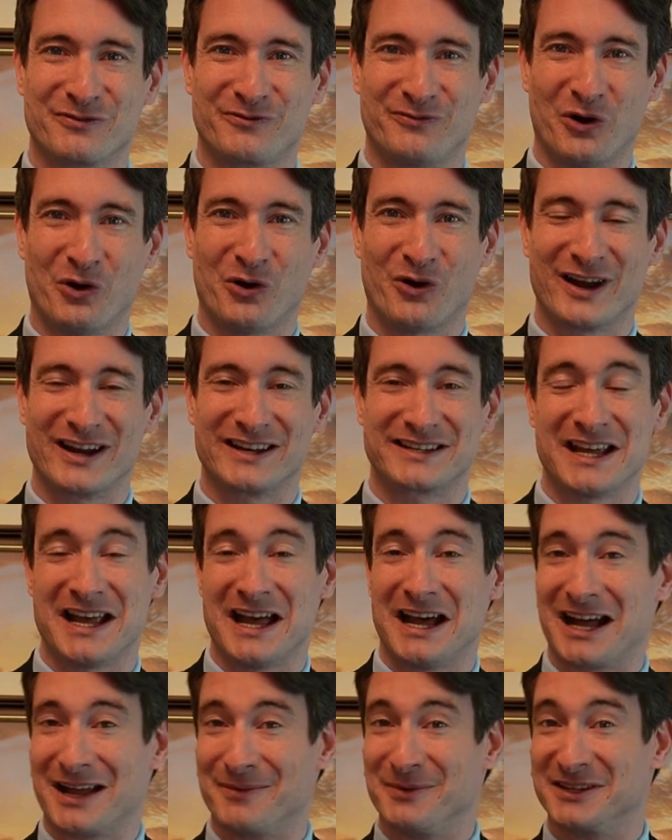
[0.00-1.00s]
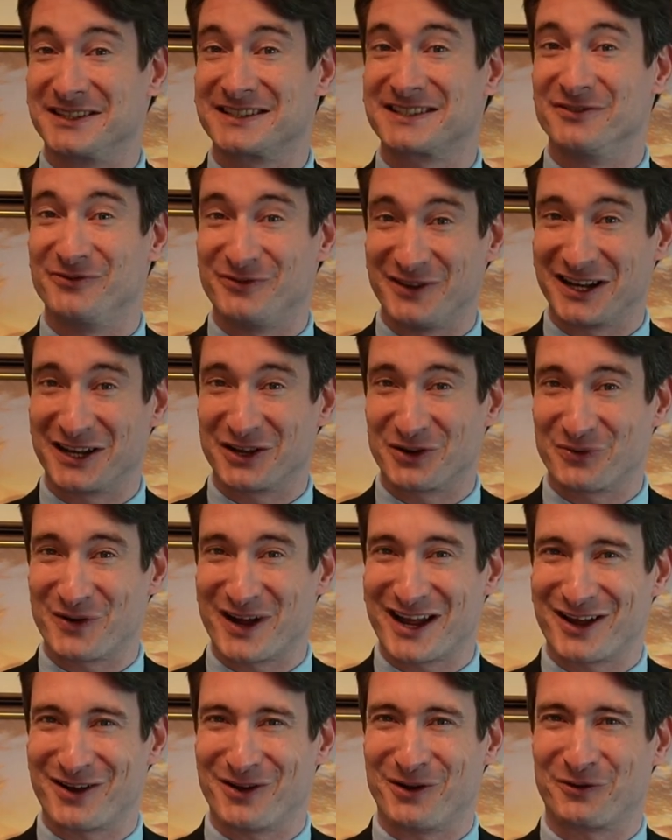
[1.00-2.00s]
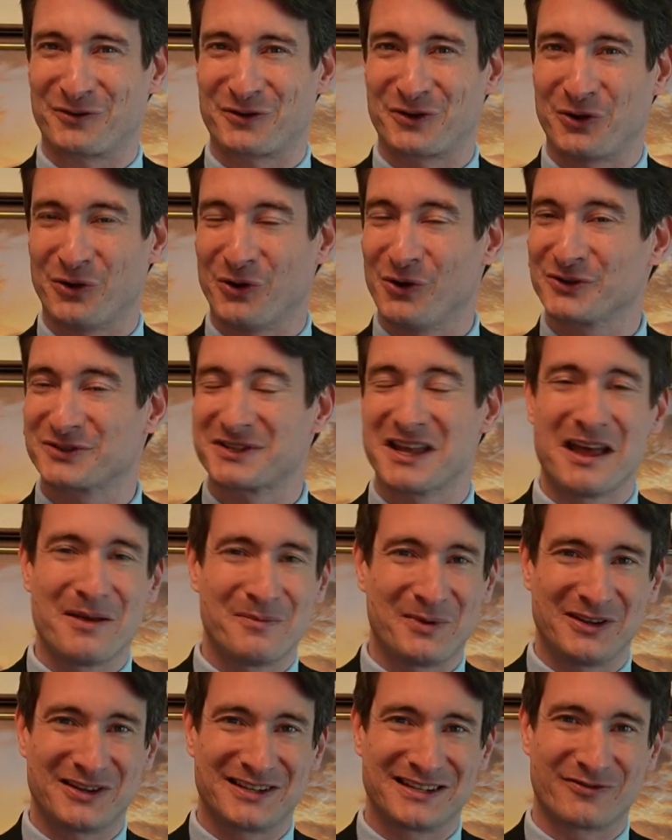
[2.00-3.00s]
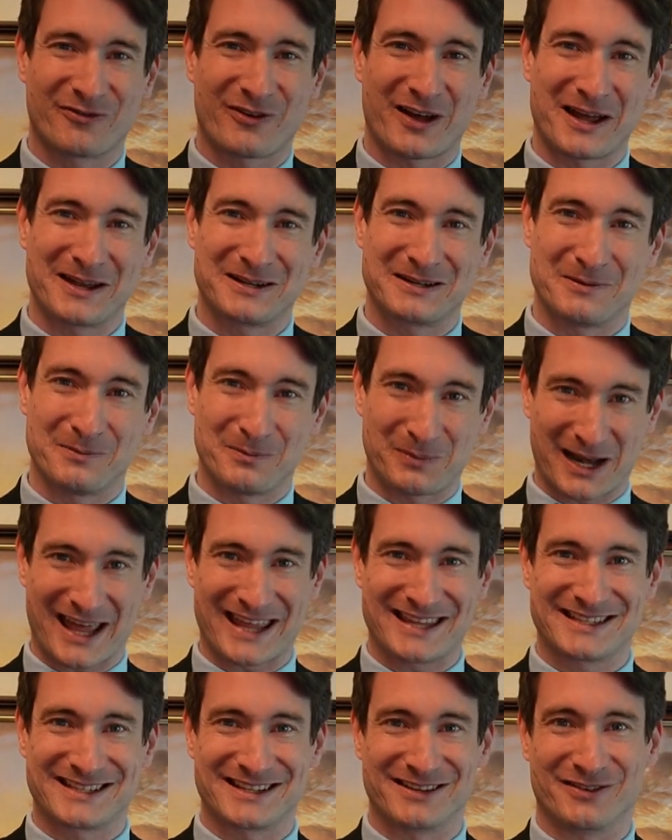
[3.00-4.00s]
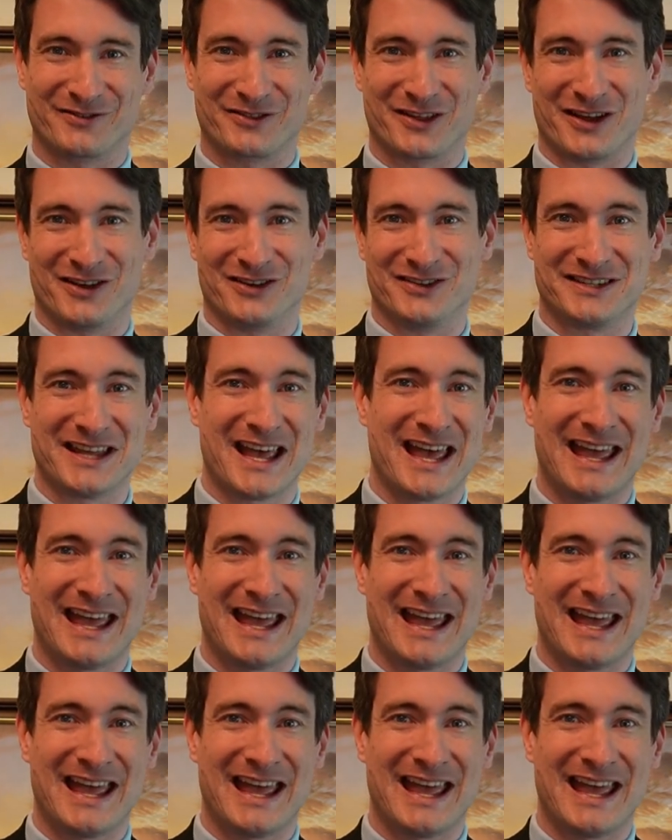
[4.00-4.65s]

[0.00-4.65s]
for it. I'm in civilian wear, of course, but you can find plenty of those